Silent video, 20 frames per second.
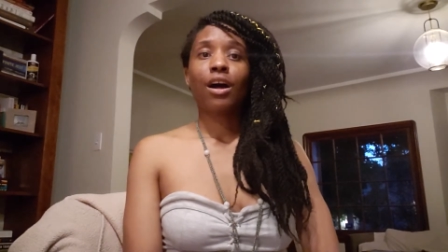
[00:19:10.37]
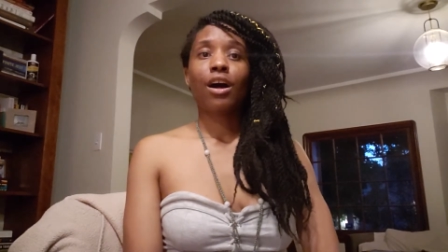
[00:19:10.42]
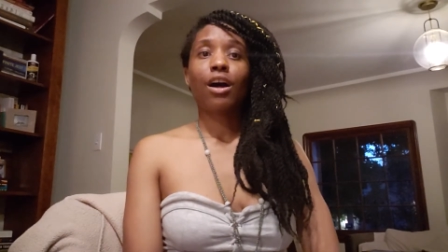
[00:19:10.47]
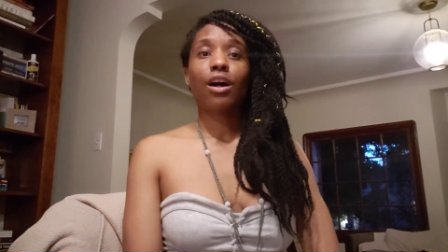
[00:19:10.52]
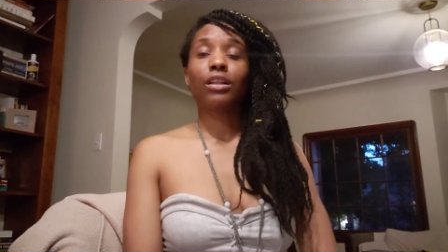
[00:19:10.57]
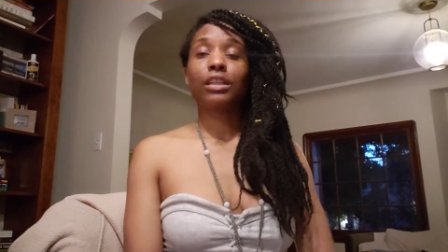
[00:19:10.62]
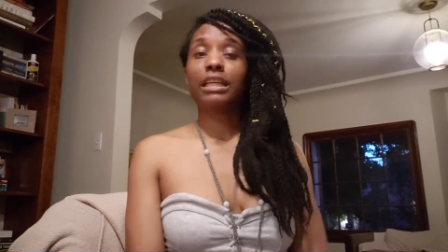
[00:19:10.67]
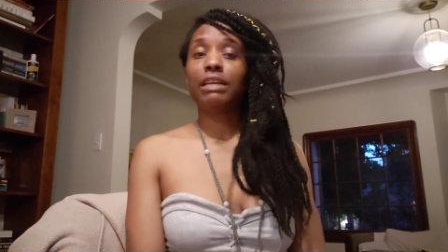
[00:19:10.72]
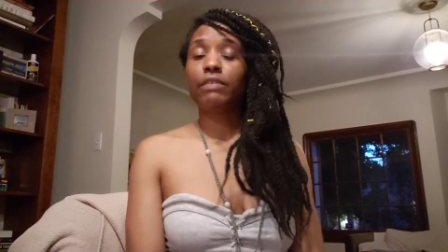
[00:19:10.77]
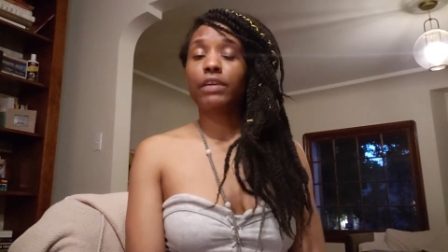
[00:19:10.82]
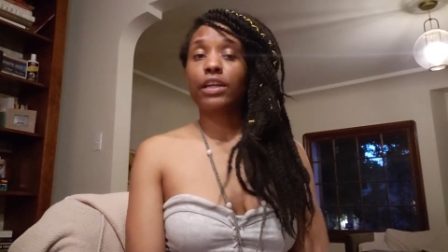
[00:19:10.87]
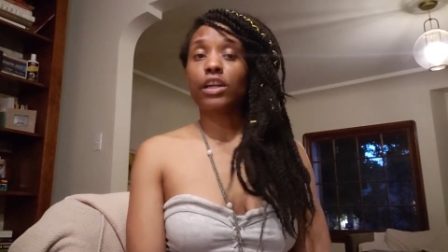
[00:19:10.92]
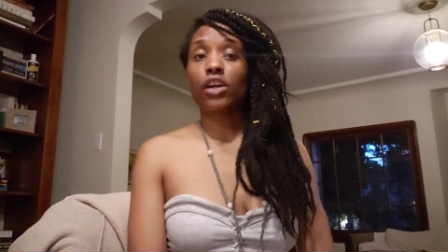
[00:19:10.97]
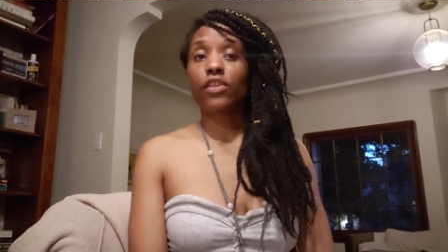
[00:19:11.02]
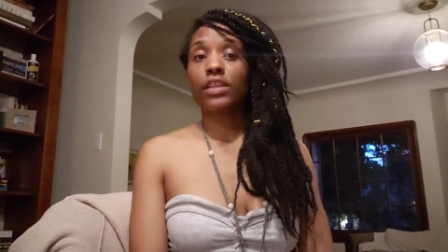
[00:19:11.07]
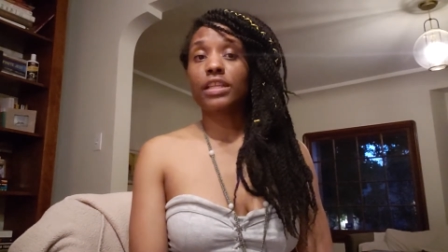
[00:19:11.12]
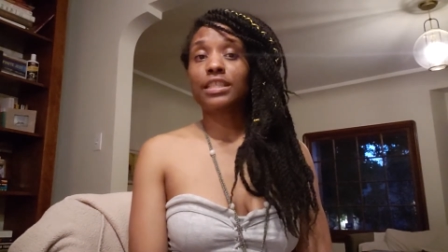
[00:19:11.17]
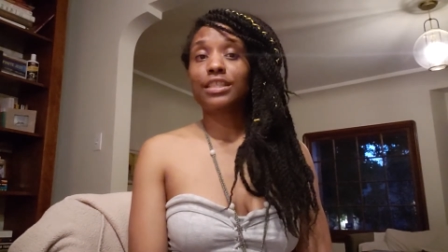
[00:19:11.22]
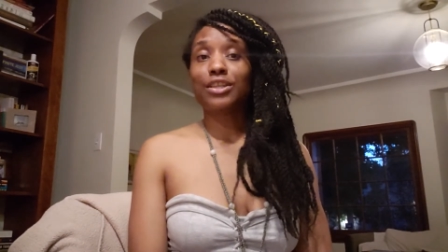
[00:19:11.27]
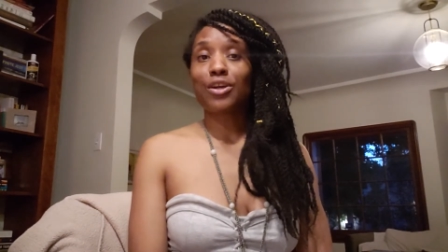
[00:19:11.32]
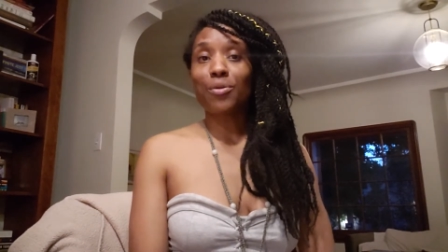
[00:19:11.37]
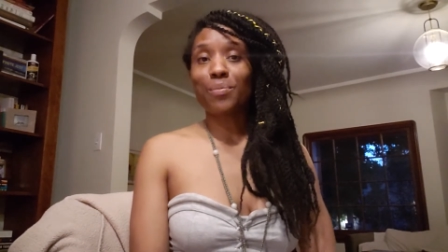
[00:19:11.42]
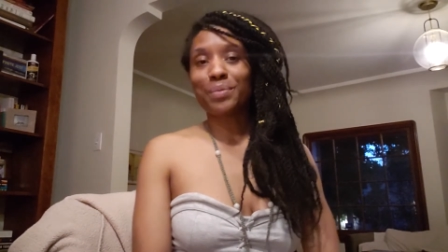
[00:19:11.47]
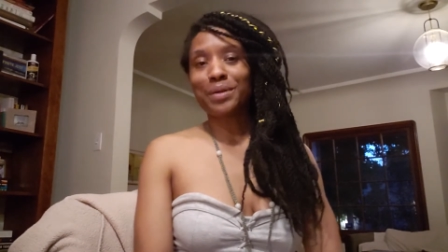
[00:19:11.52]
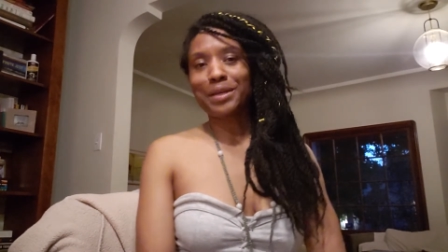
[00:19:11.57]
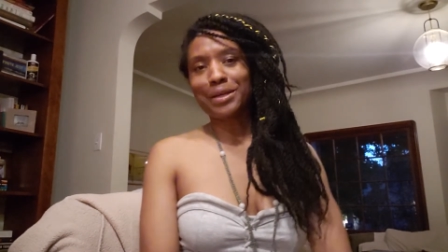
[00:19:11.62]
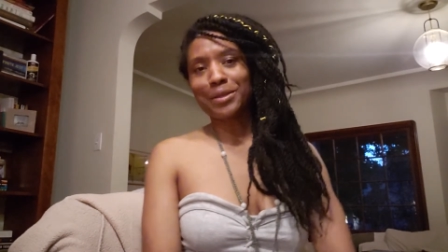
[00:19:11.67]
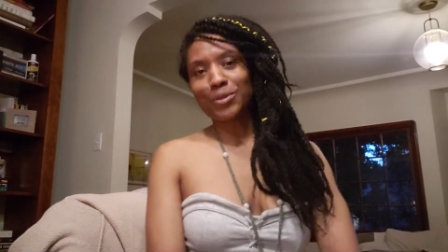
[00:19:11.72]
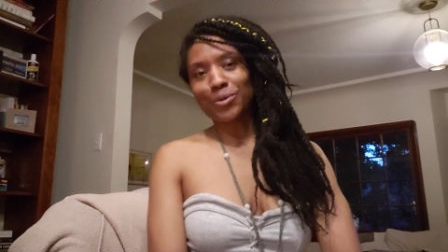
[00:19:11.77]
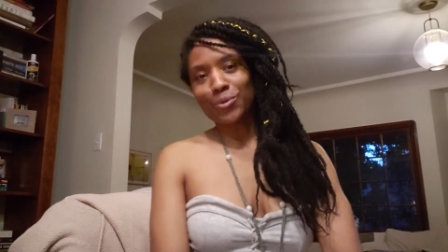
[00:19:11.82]
I'll leave it on this note,
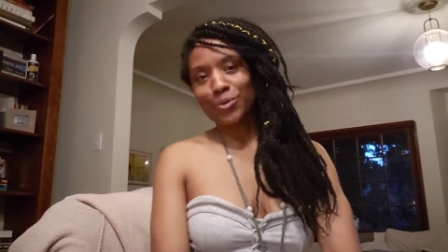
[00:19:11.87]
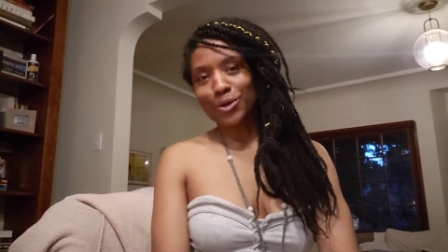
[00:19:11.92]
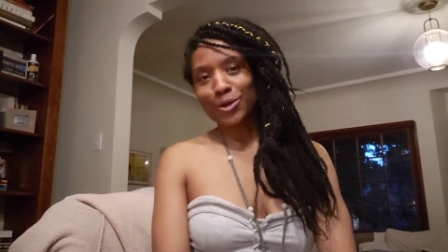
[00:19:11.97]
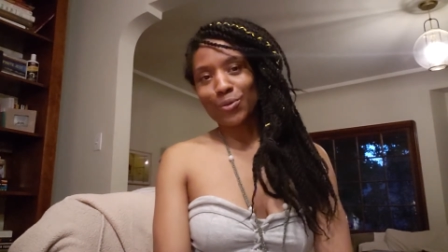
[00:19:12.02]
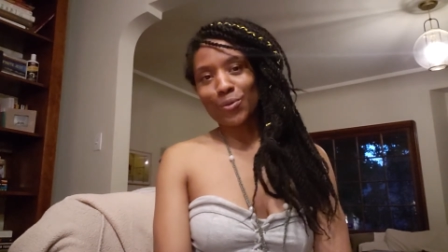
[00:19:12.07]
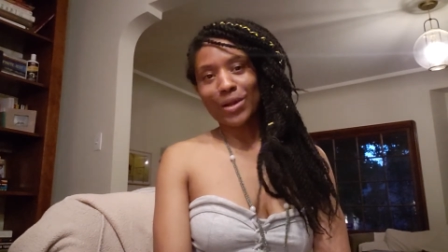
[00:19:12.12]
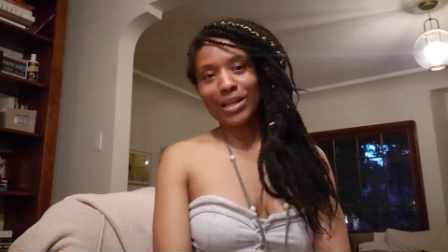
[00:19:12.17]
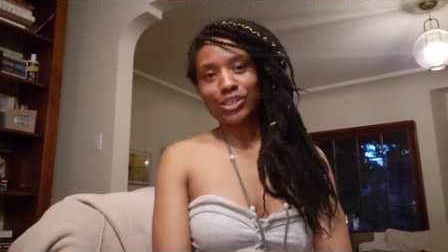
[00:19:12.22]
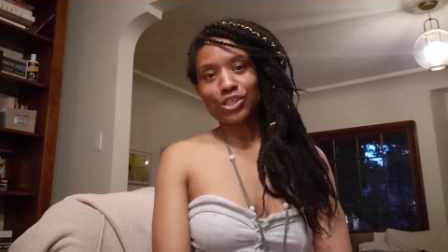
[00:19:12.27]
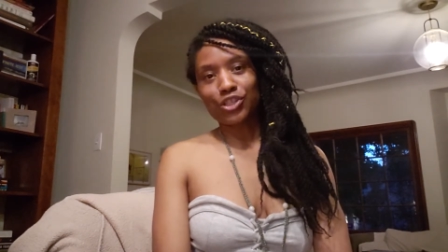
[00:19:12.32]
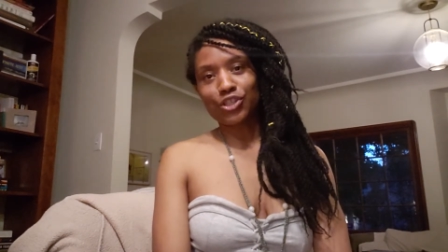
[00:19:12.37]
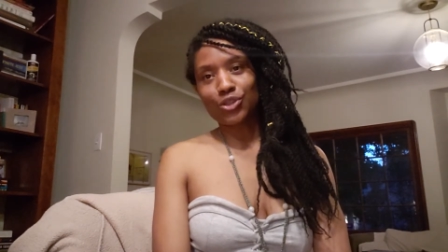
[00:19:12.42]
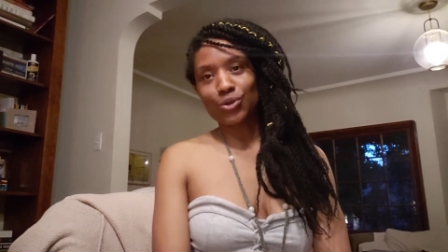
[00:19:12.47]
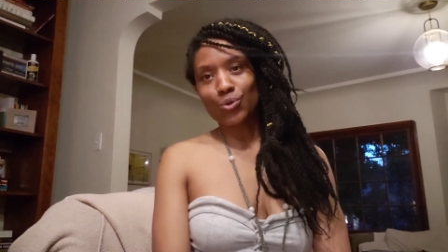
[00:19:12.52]
being the word witch.